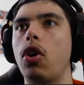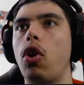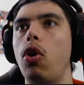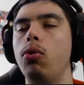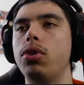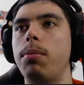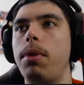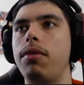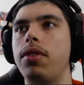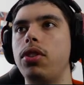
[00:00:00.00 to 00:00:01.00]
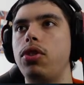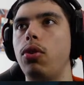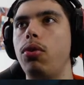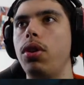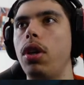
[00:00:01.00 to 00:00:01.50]
close above this
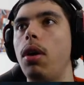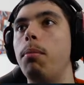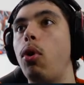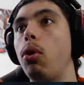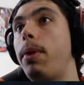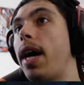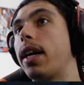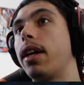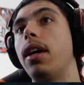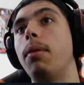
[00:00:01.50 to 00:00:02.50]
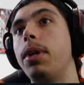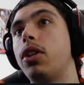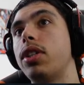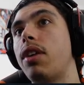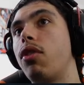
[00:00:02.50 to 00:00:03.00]
zone, pull back,
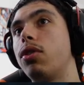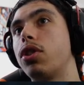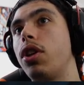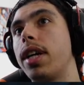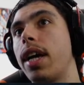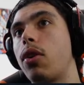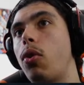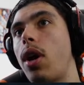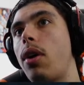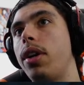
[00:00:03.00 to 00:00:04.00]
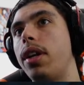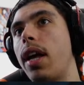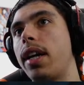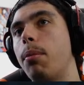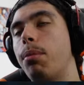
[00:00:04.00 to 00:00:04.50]
because everyone's going to get caught out in
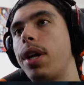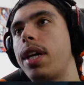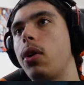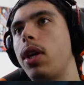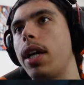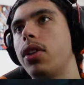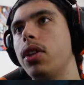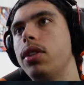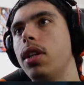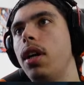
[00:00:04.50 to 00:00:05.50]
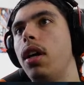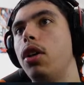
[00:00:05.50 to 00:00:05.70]
like a breakout like this,